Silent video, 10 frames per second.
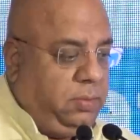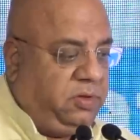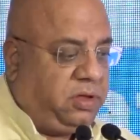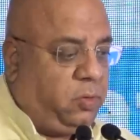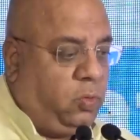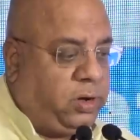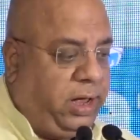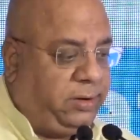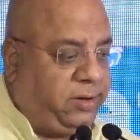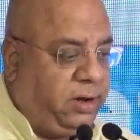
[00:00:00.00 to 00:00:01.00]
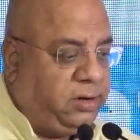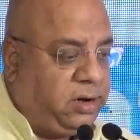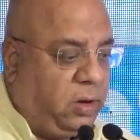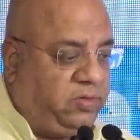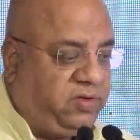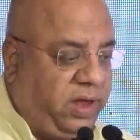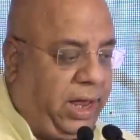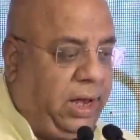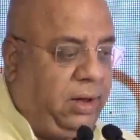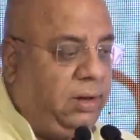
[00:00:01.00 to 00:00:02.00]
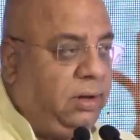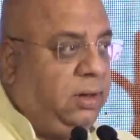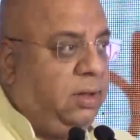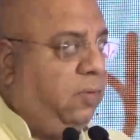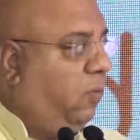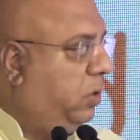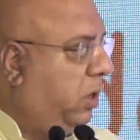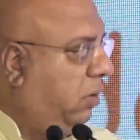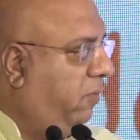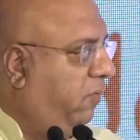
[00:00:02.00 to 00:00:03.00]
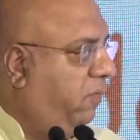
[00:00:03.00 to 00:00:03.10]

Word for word: Mr. Rungta turned around SAIL, was the